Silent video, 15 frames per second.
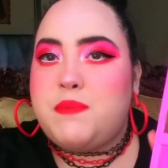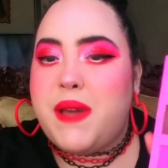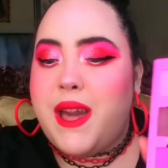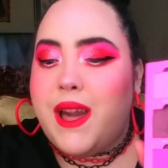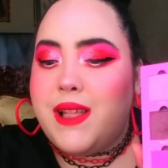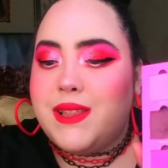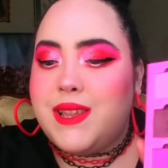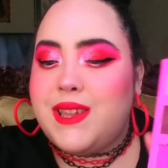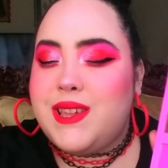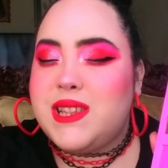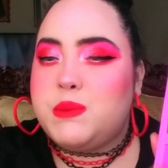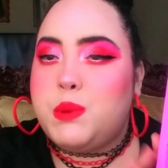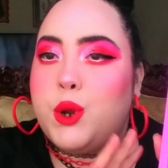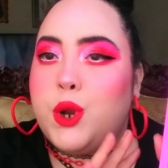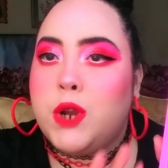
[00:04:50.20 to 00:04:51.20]
palette
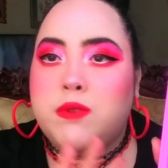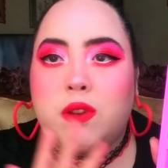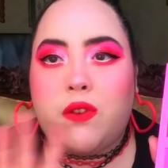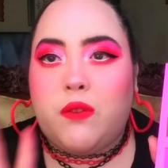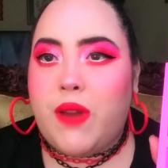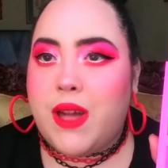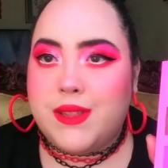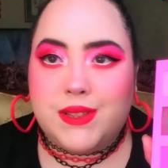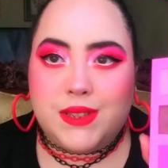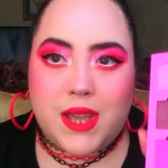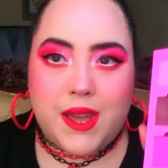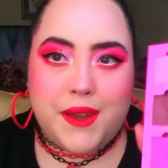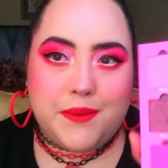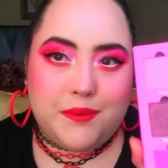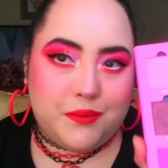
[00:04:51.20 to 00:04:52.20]
is perfect for
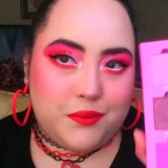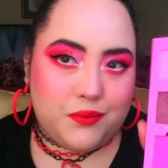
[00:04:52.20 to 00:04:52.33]
Valentine.